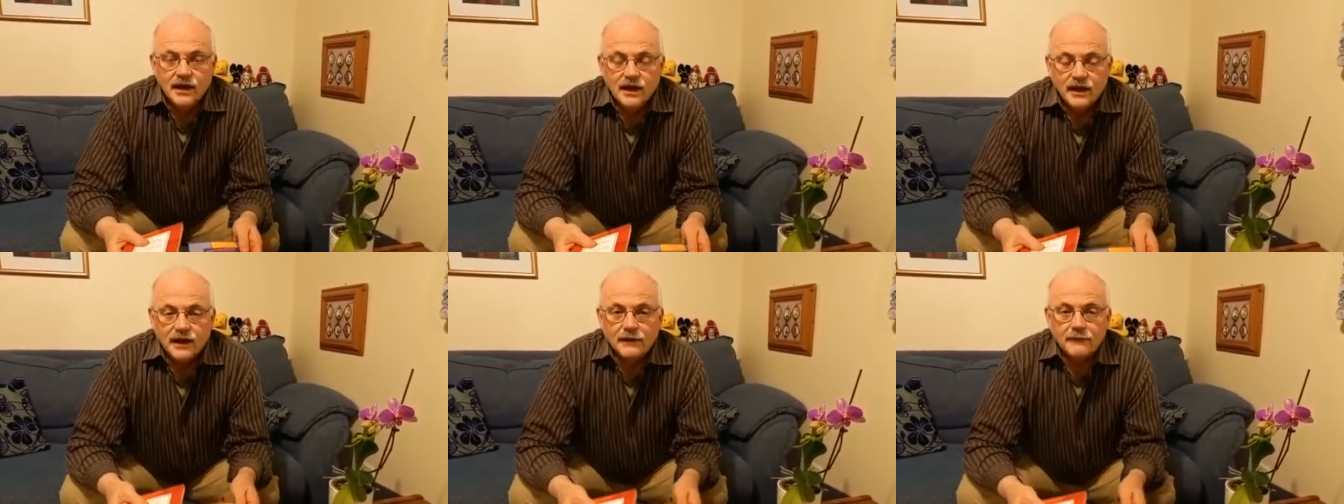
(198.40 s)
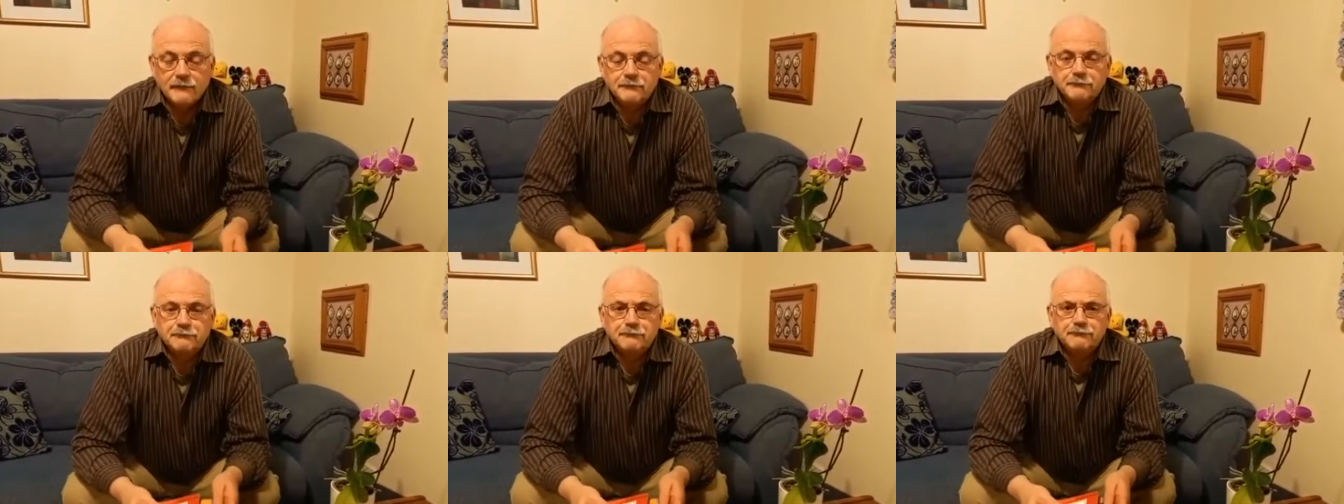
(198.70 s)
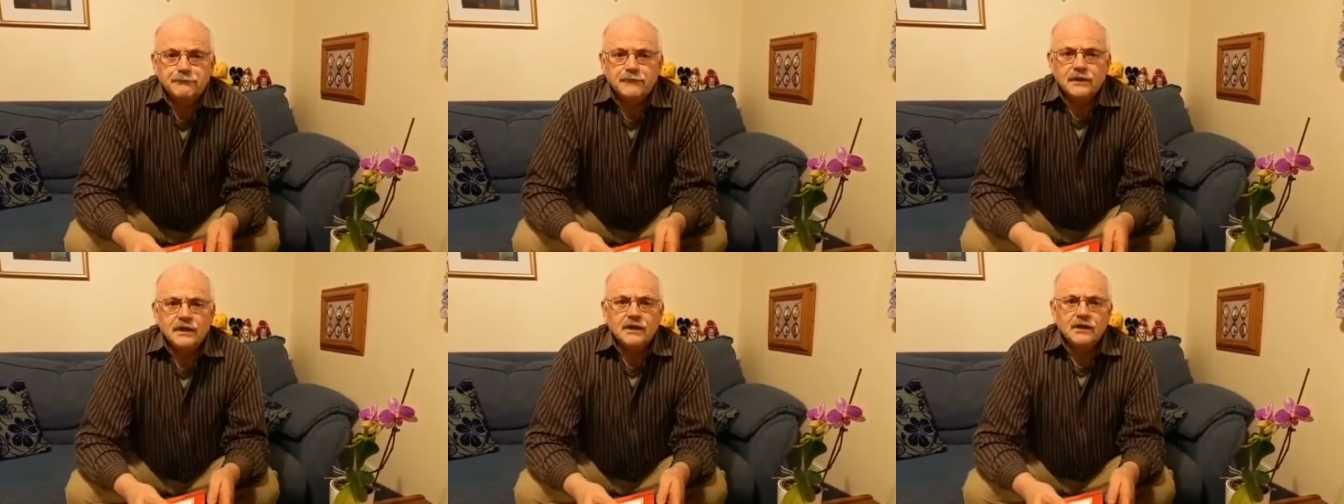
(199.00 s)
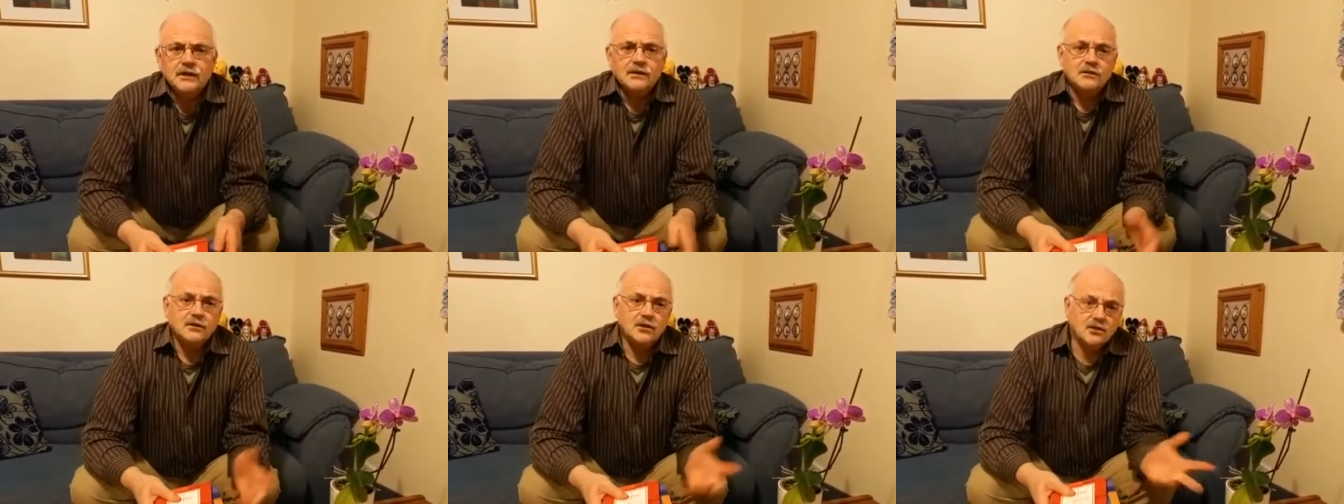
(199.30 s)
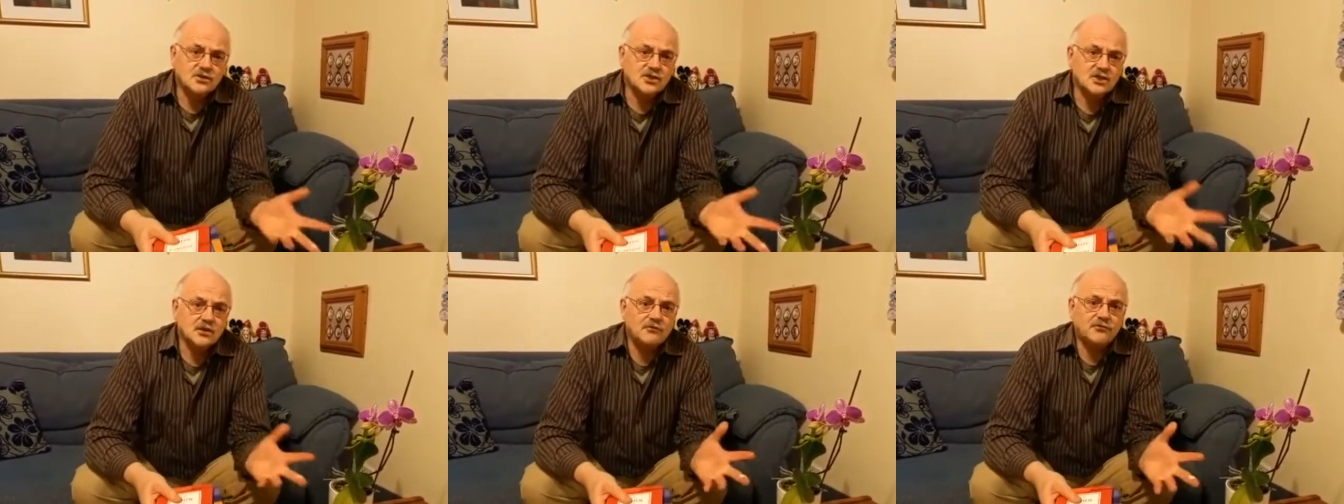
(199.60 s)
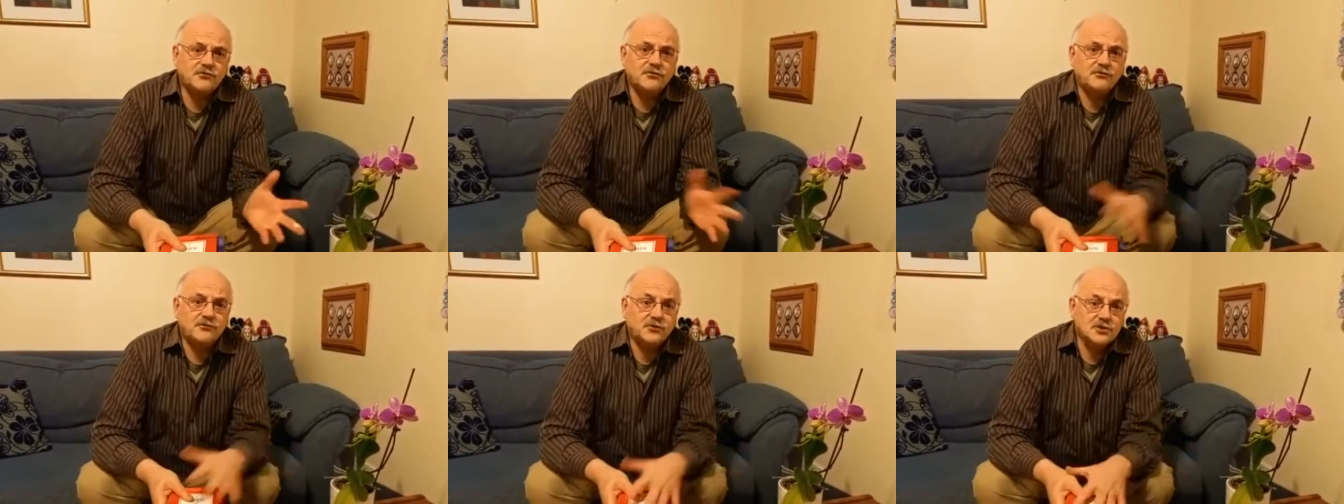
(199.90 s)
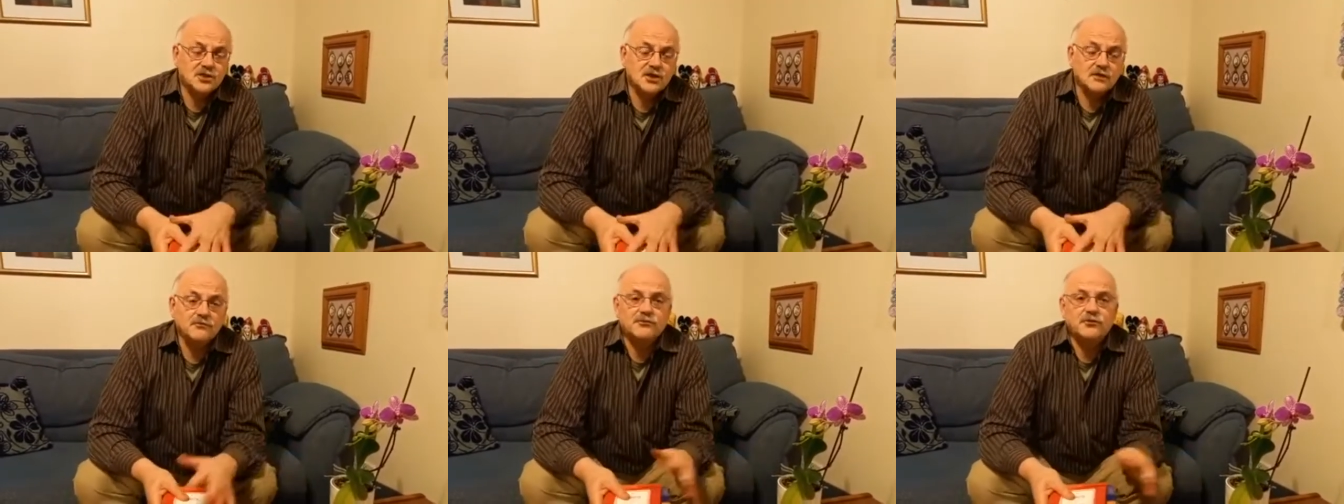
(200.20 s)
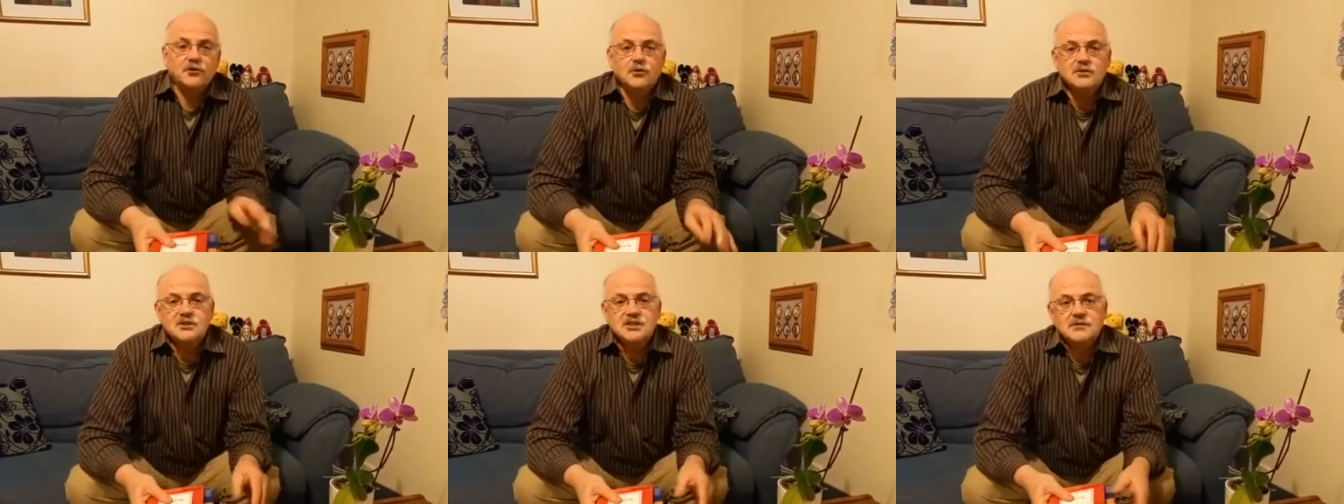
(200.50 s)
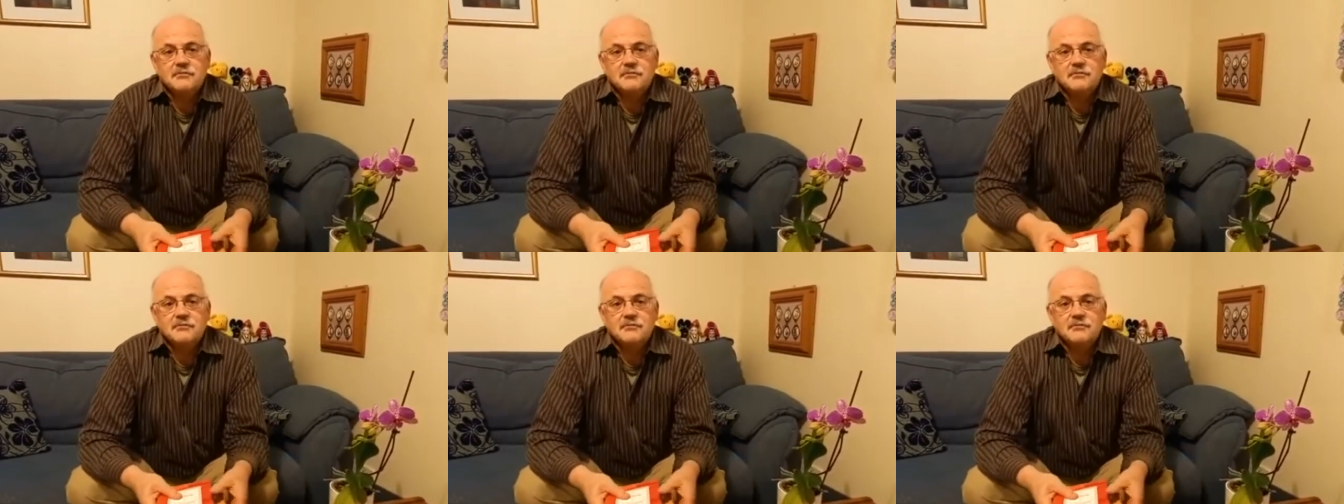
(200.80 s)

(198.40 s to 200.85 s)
Um, now, some for some folks,